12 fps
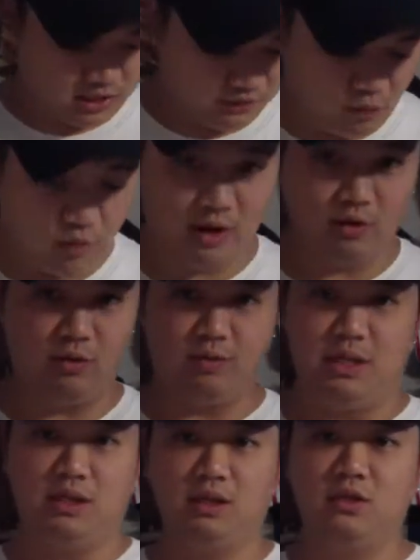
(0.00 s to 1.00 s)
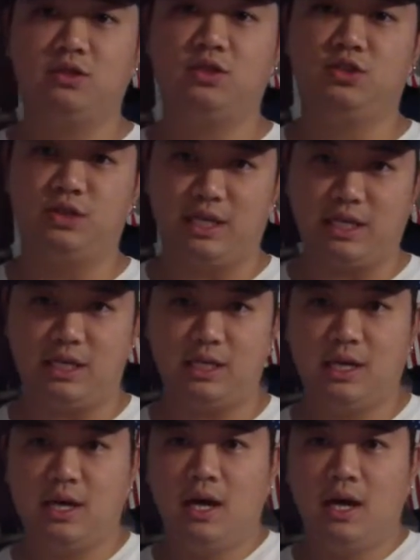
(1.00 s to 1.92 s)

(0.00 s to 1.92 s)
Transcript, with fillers: giveaway would be a little unique.